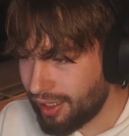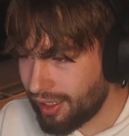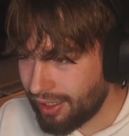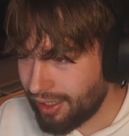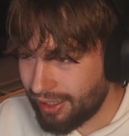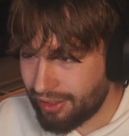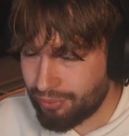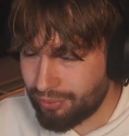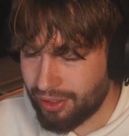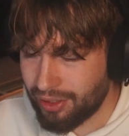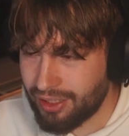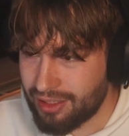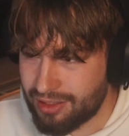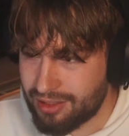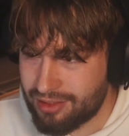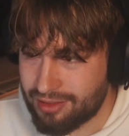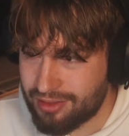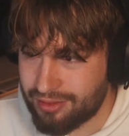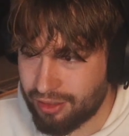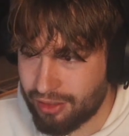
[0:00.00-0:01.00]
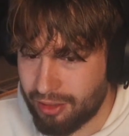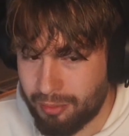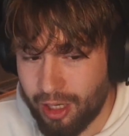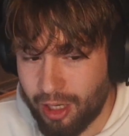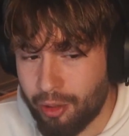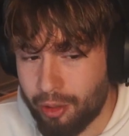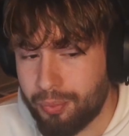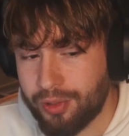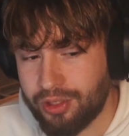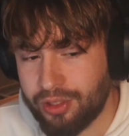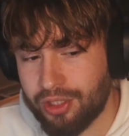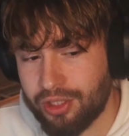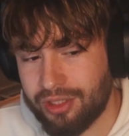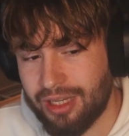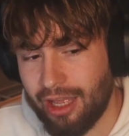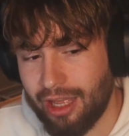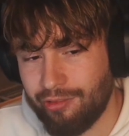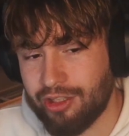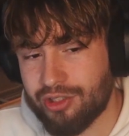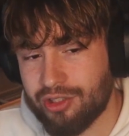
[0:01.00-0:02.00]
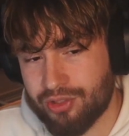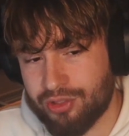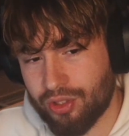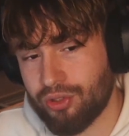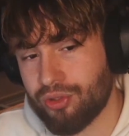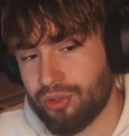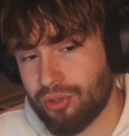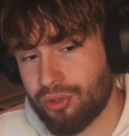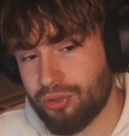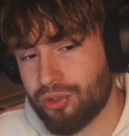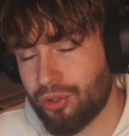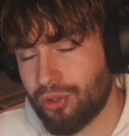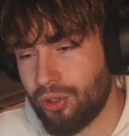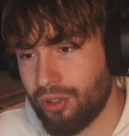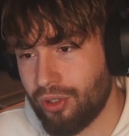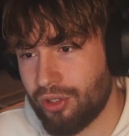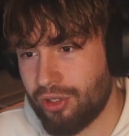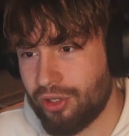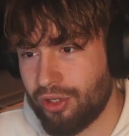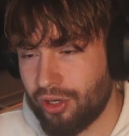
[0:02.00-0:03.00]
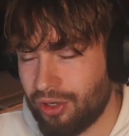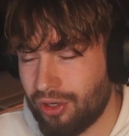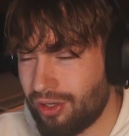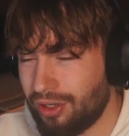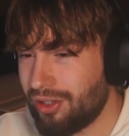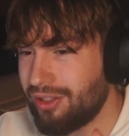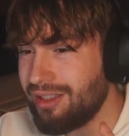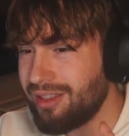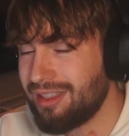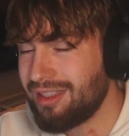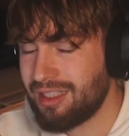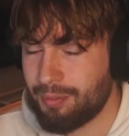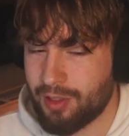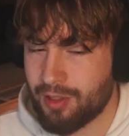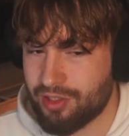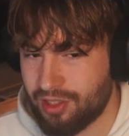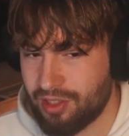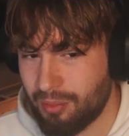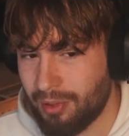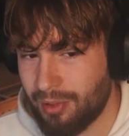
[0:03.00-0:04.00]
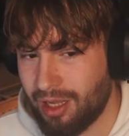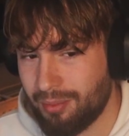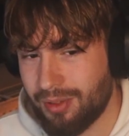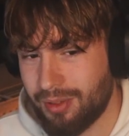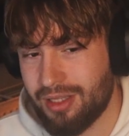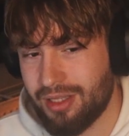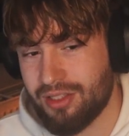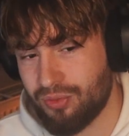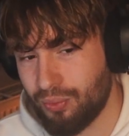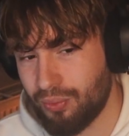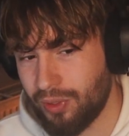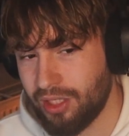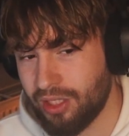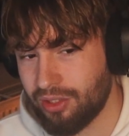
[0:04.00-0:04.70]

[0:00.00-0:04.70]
Anyway, it's, in my opinion, having a second controller, depends the map, is really